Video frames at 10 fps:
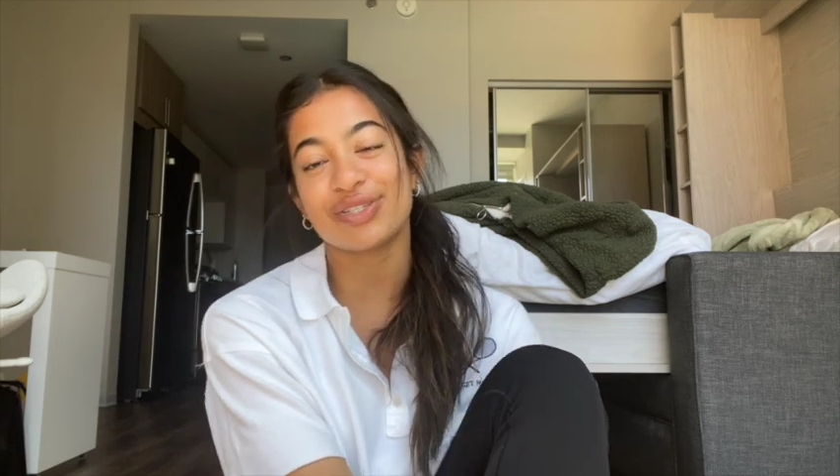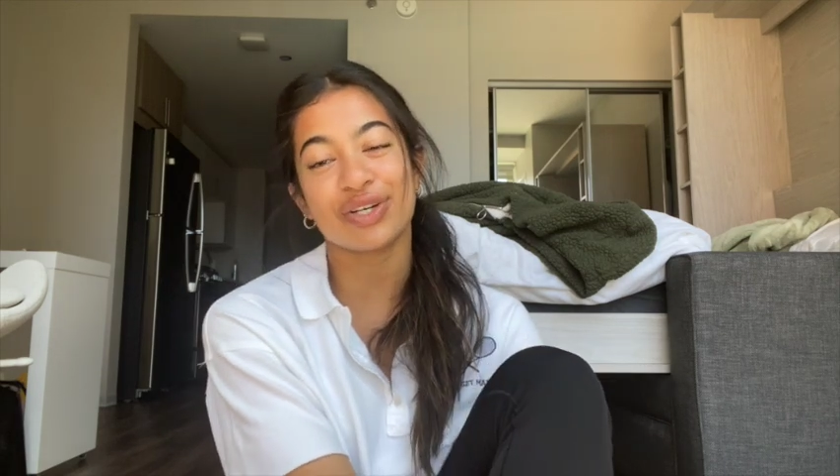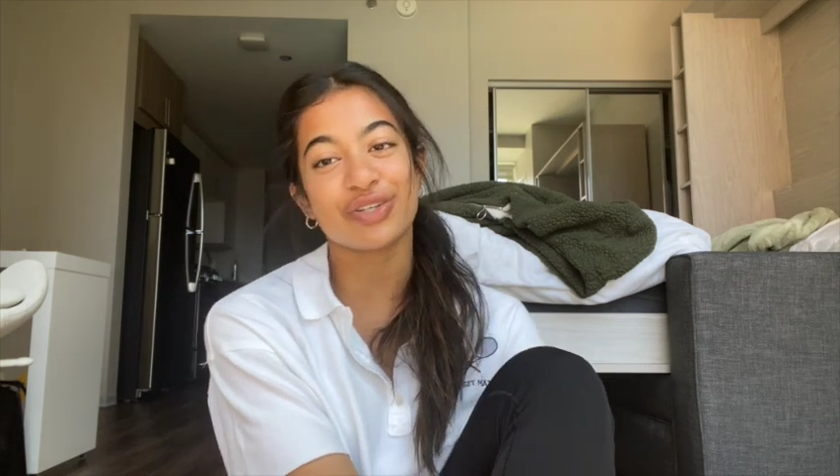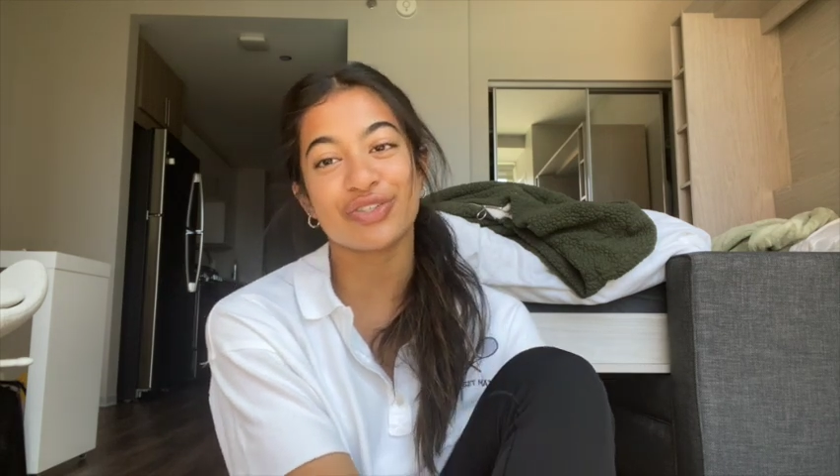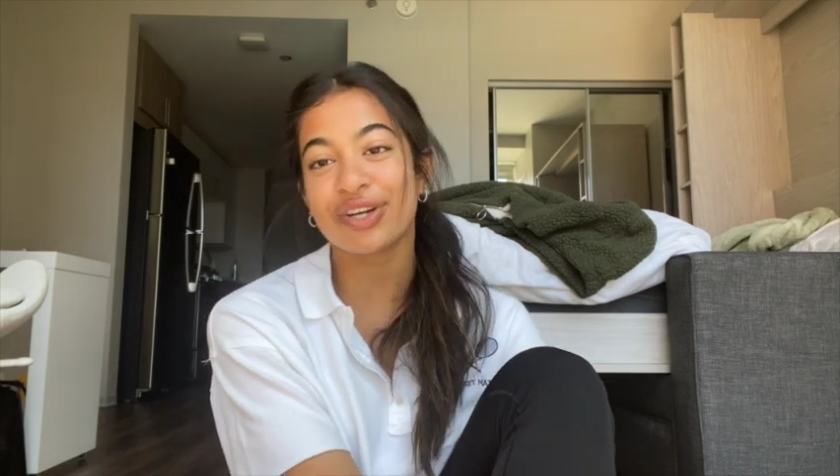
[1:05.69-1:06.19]

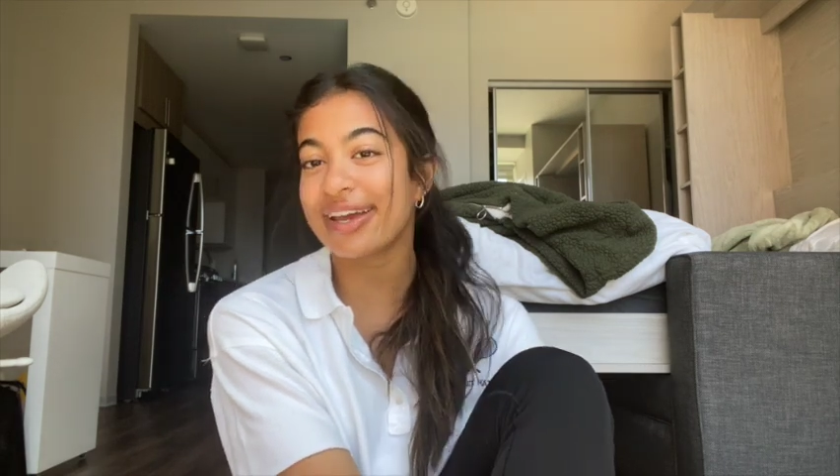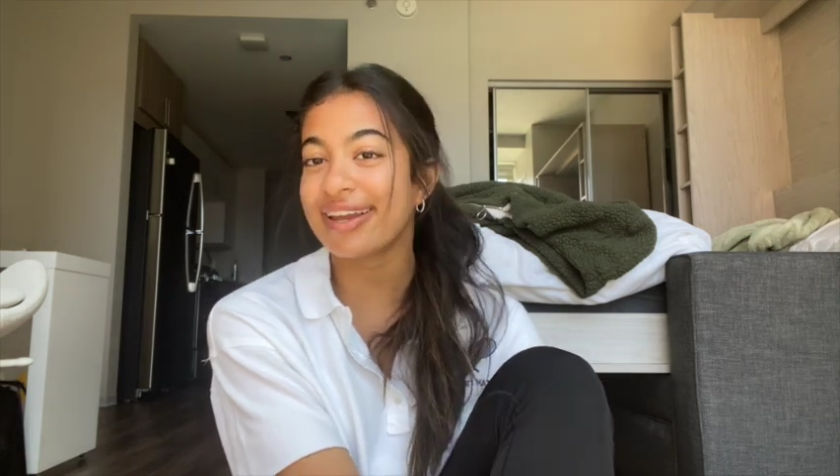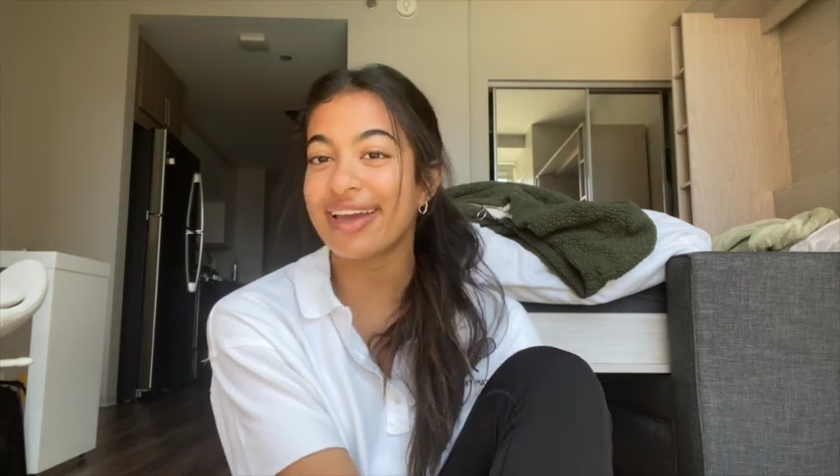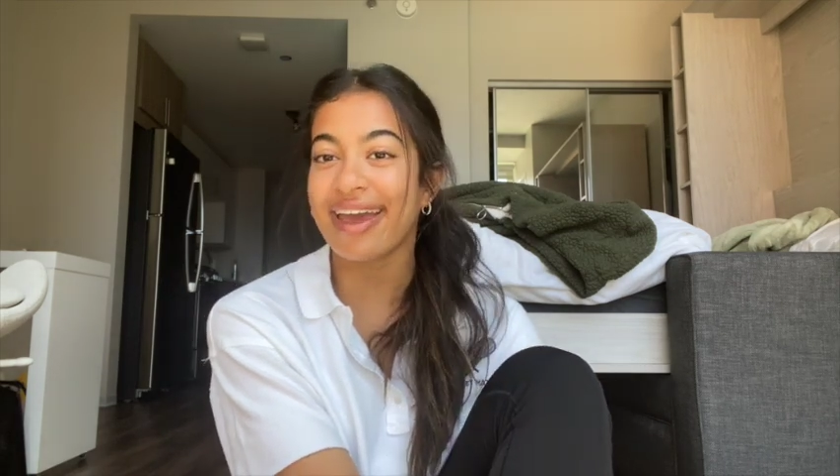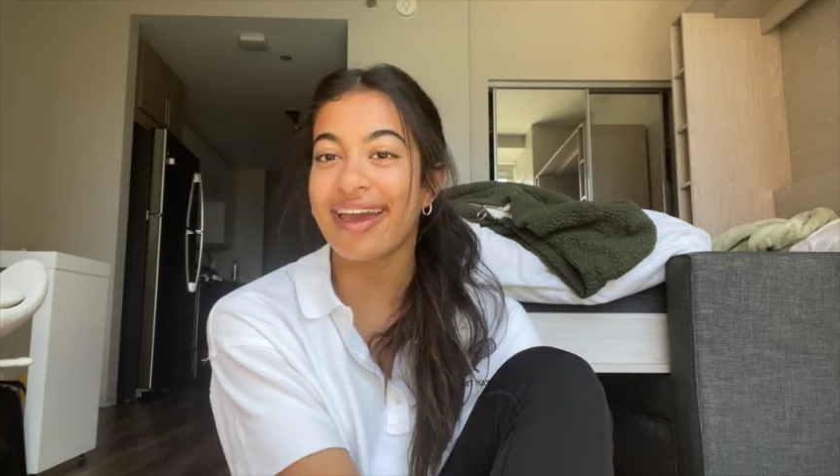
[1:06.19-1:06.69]
took a
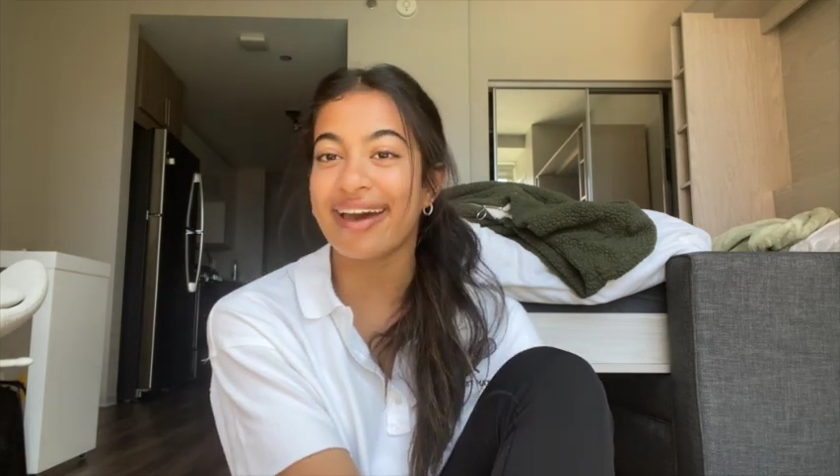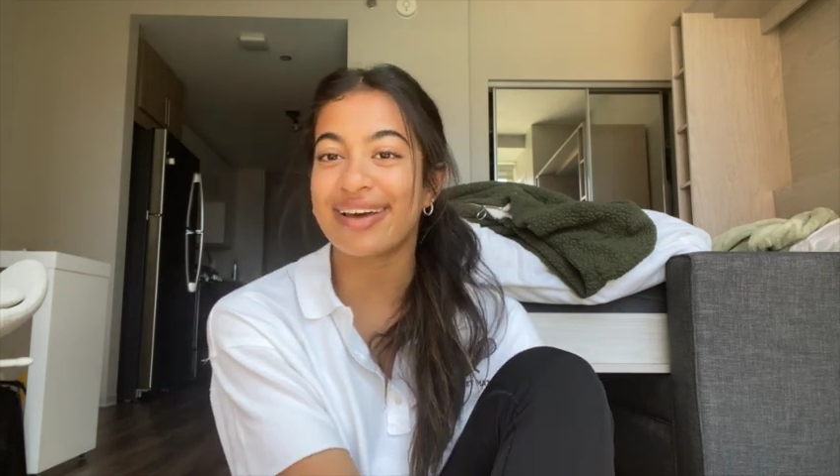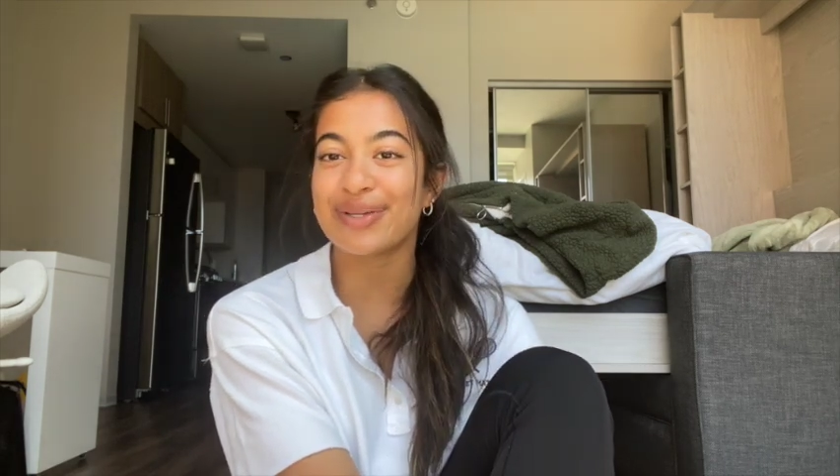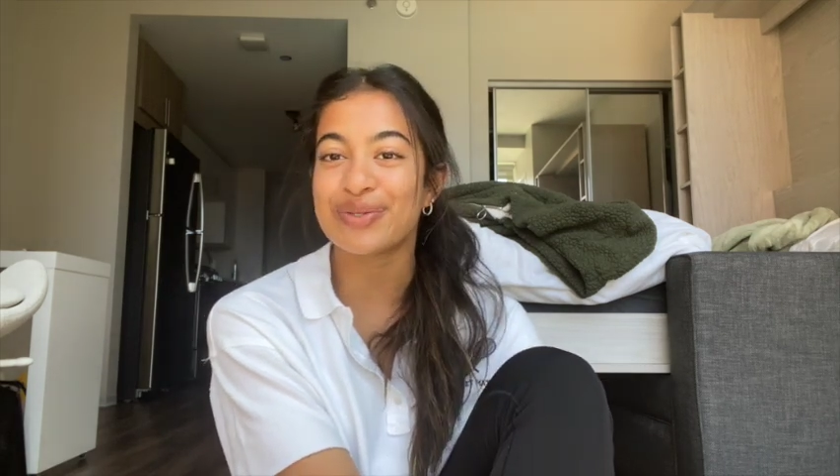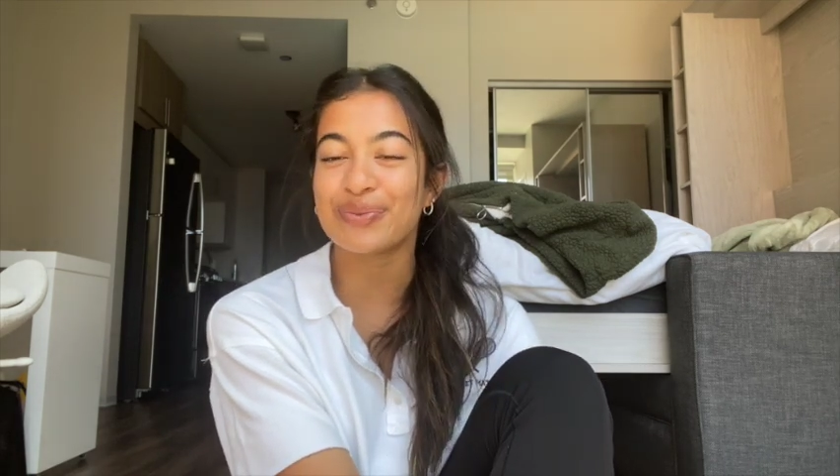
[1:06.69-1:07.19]
train
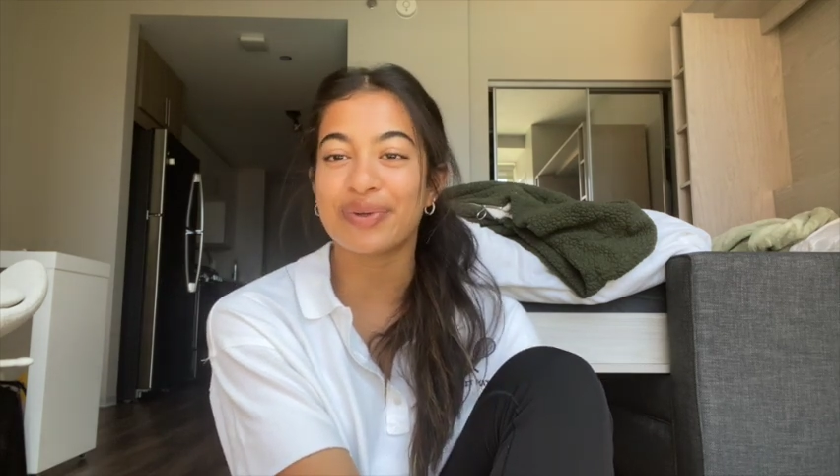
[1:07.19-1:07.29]
and